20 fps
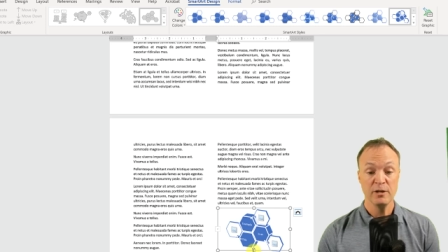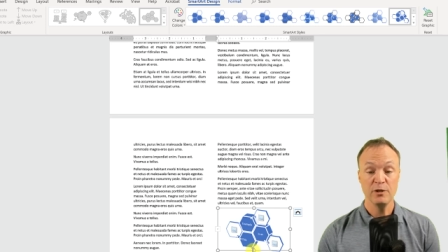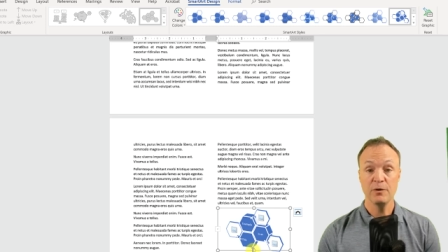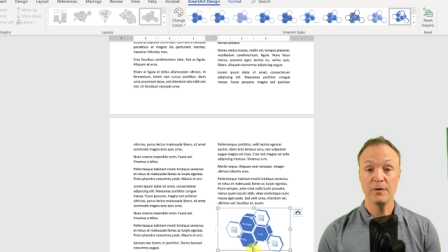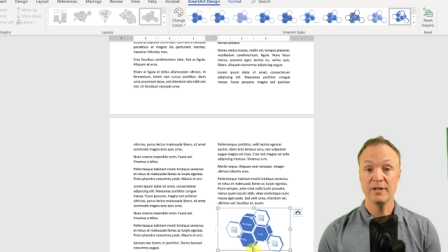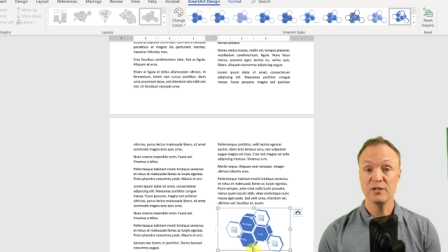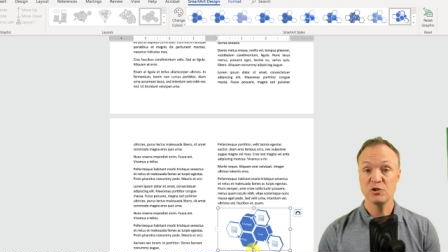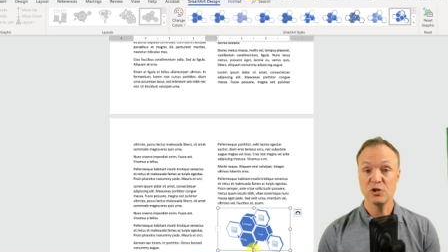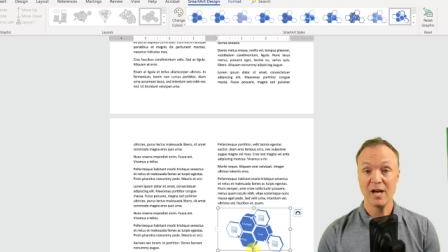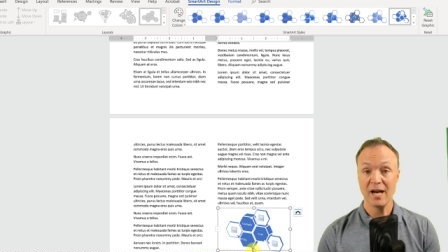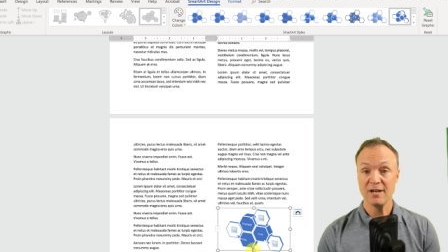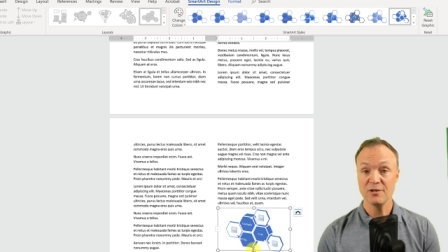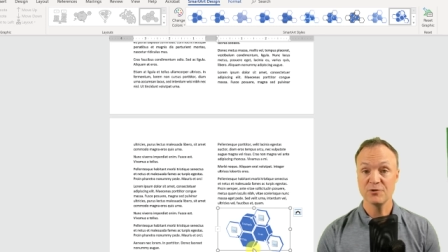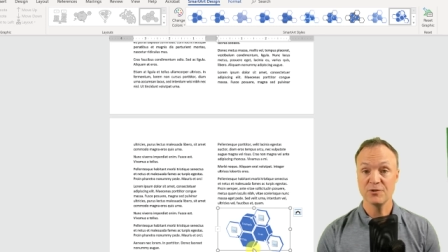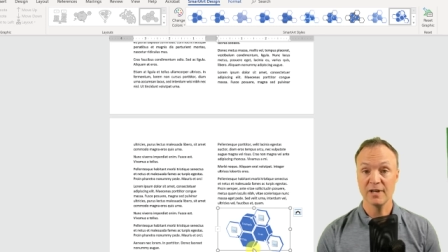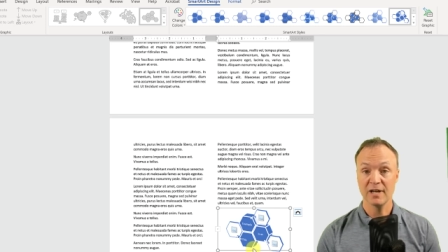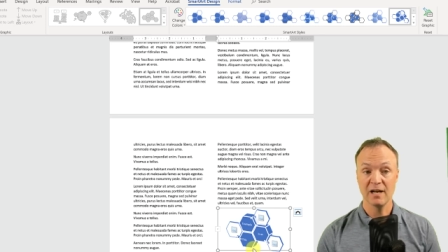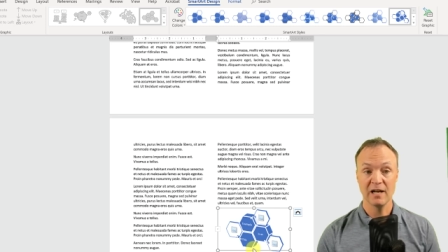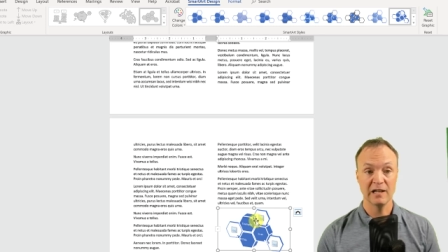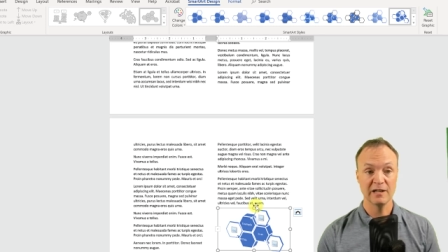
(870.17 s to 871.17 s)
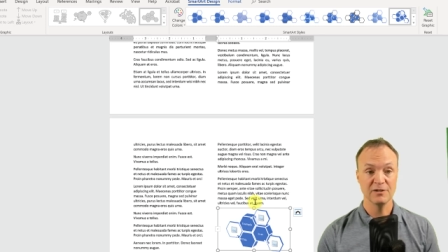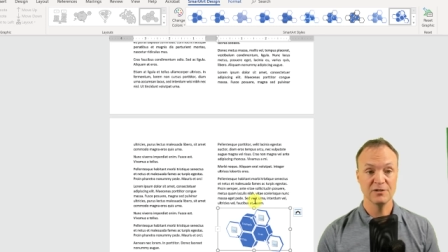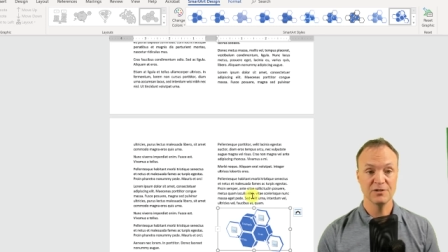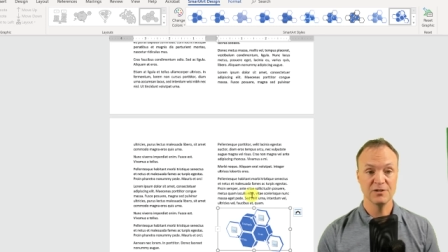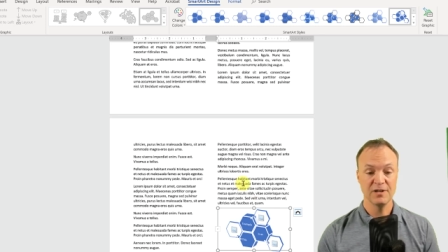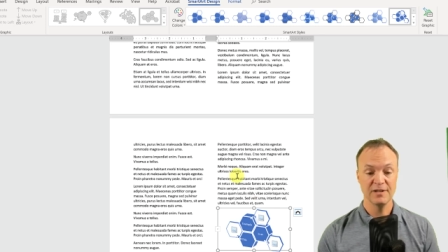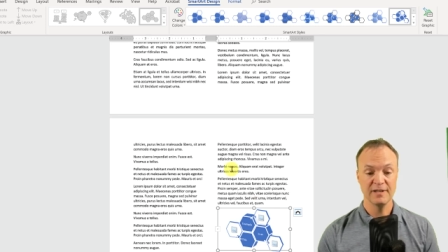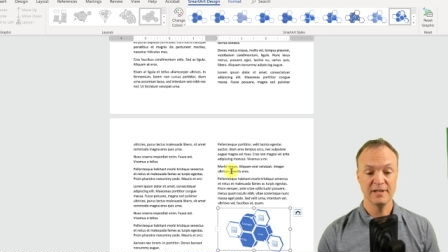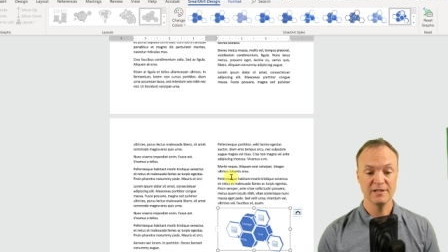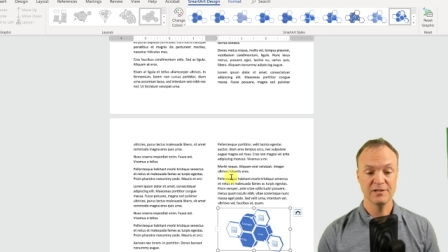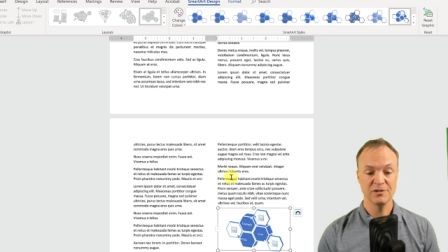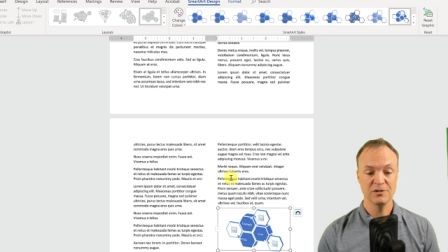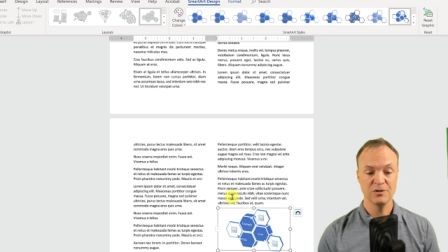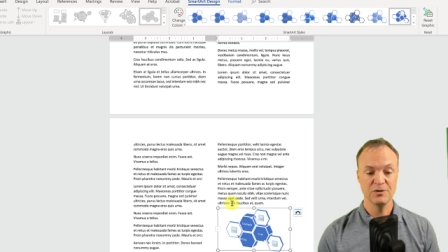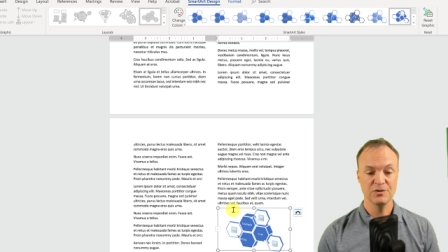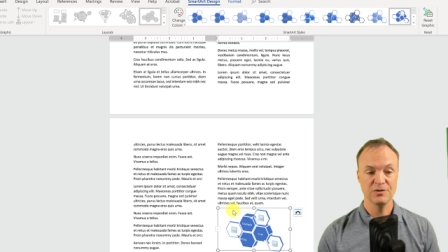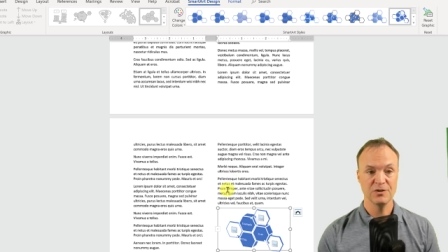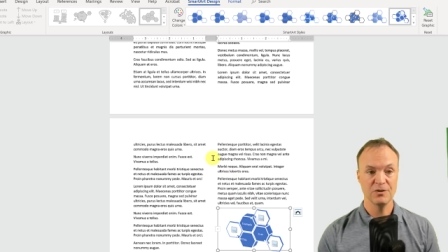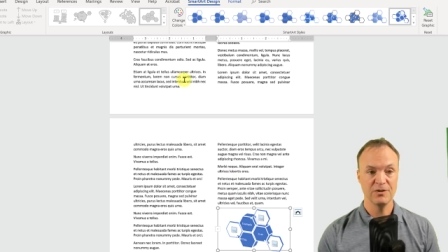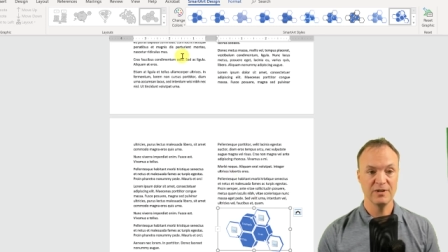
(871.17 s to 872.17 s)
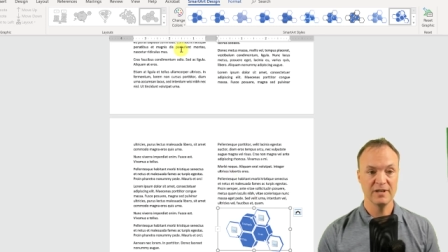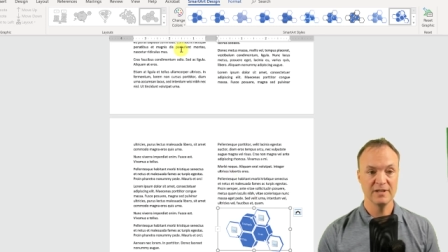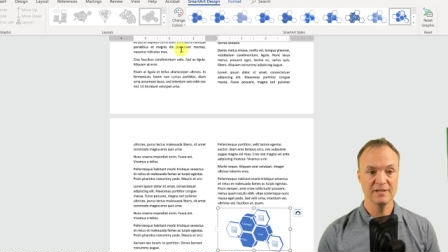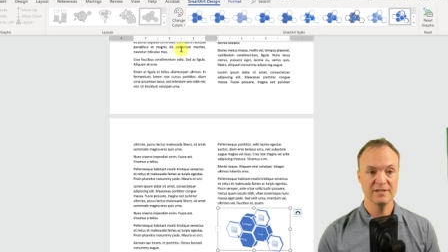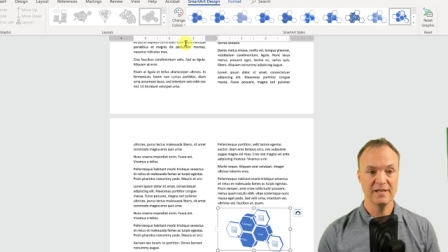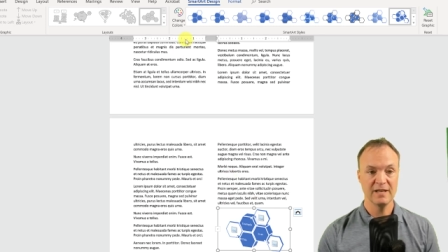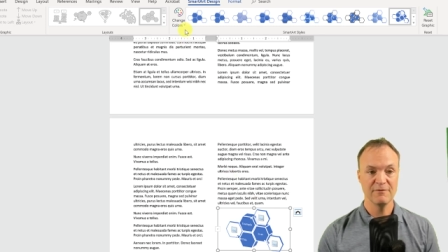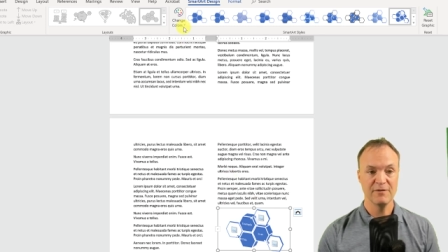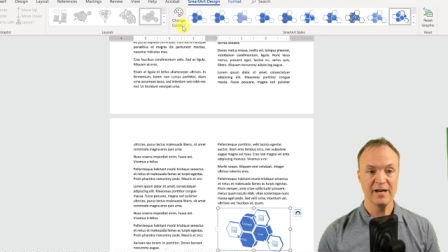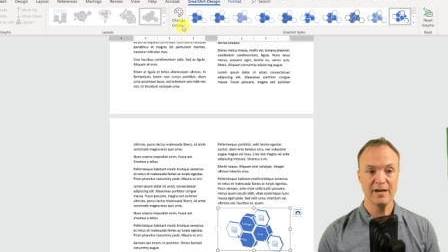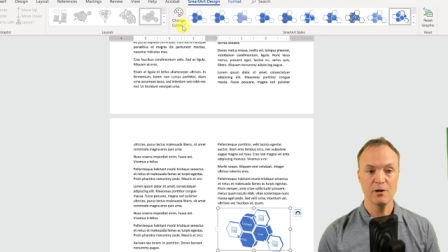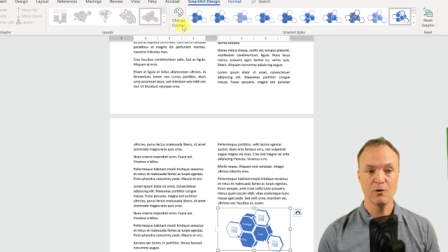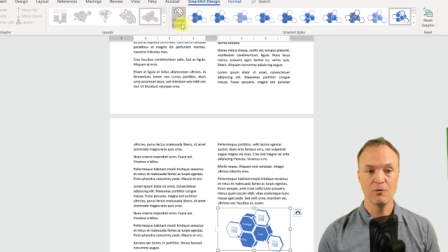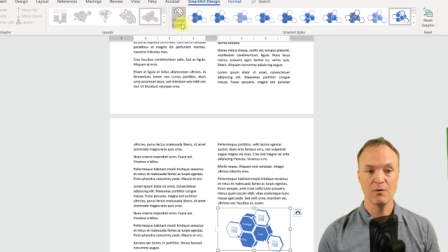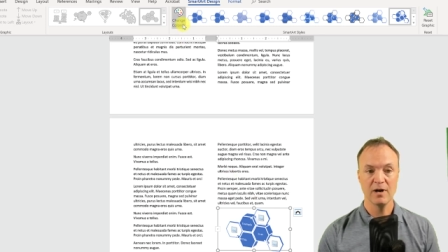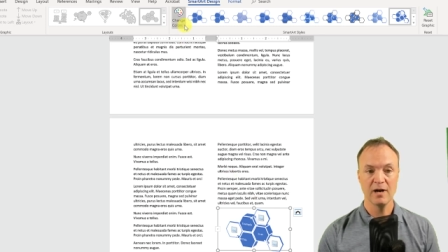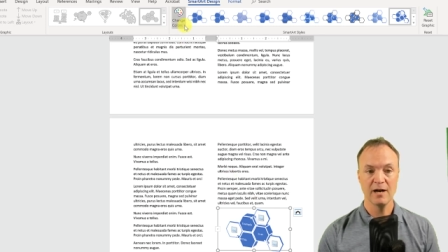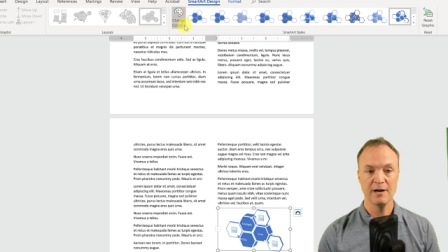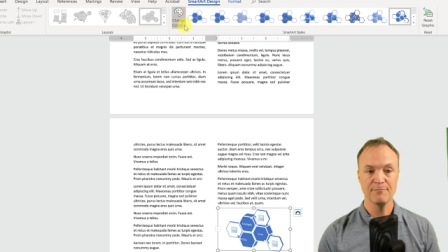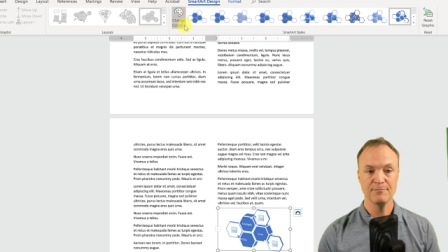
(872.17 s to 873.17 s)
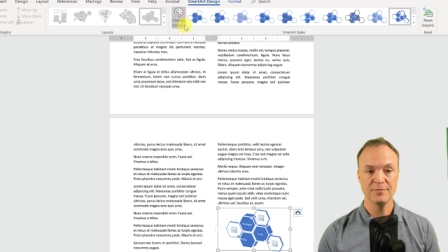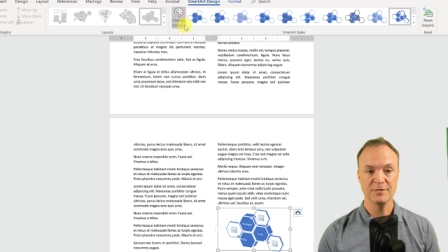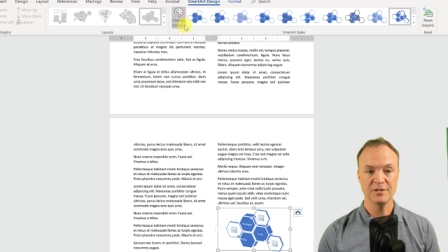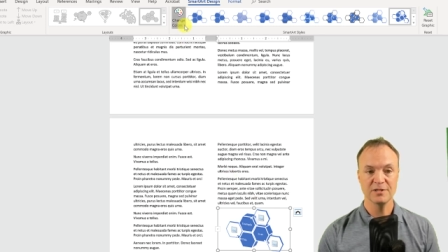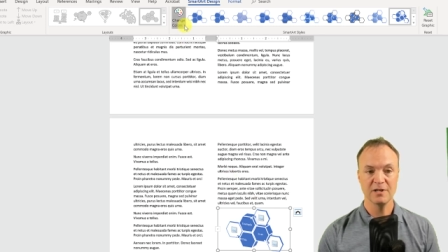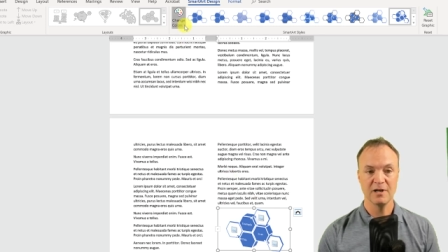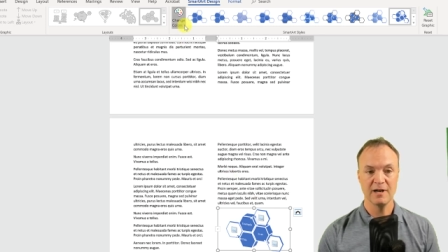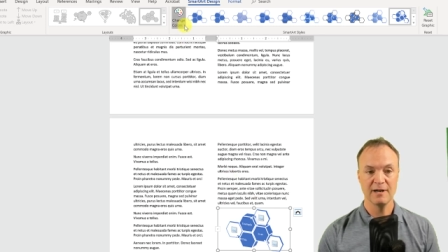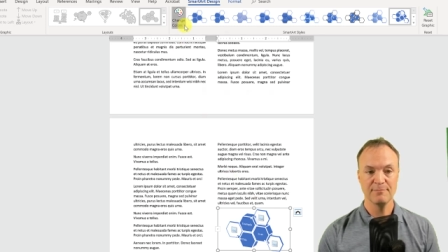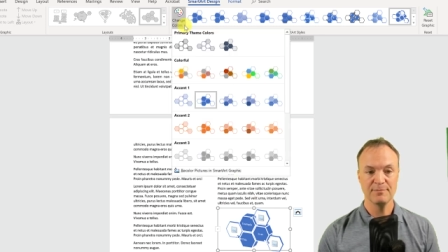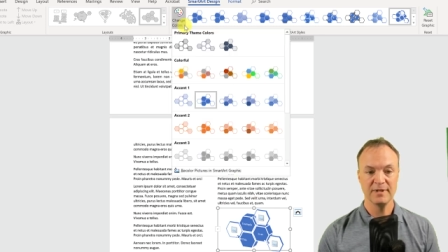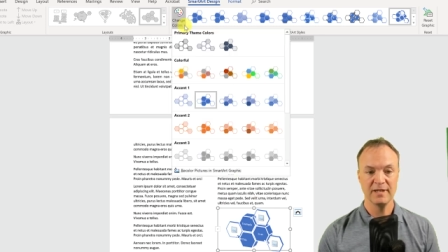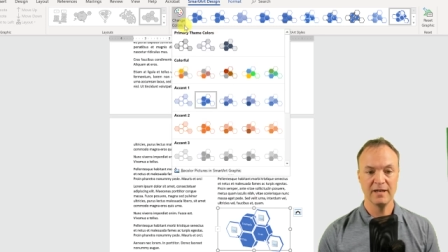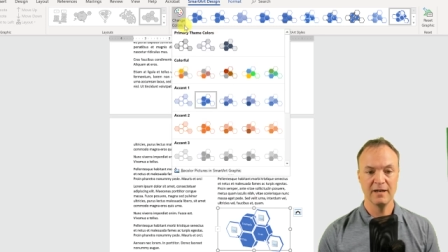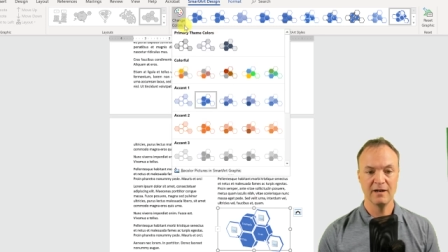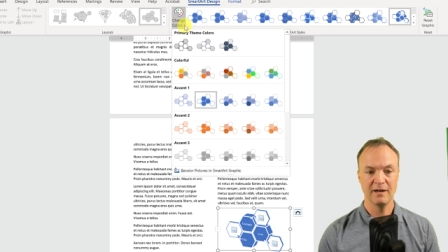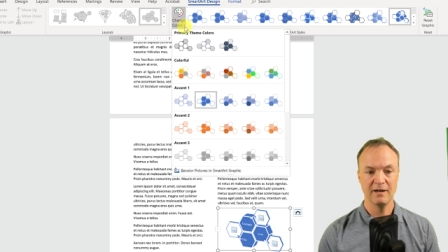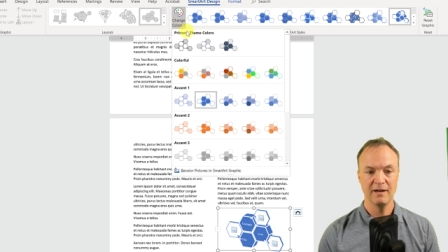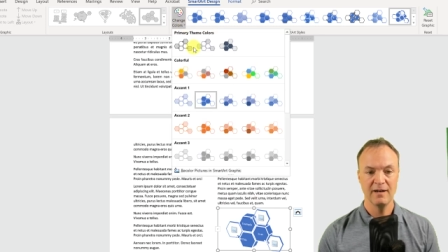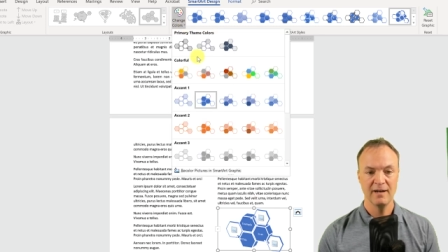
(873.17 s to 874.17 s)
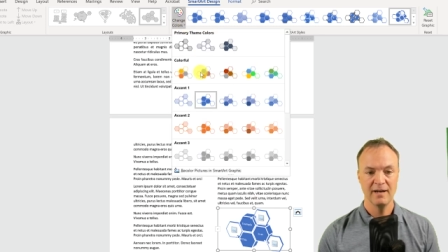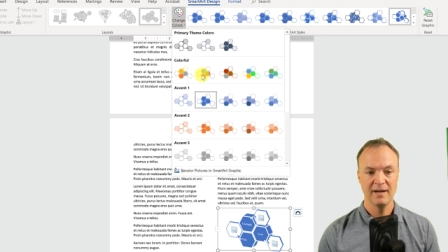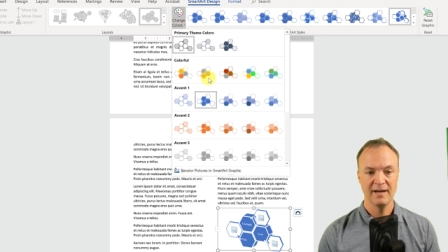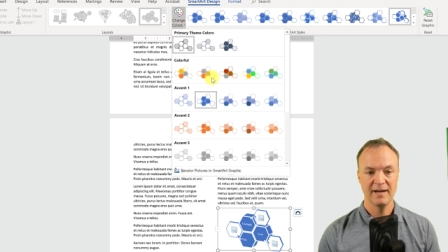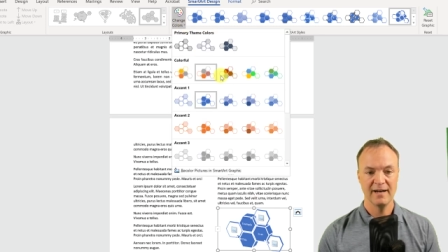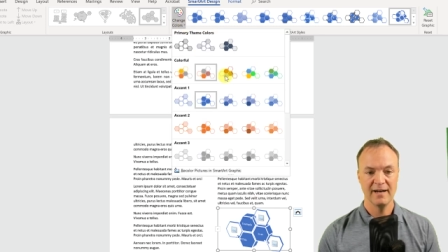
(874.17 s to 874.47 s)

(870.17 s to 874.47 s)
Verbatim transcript: You can change the colors on this too. So you can see if I go up top here,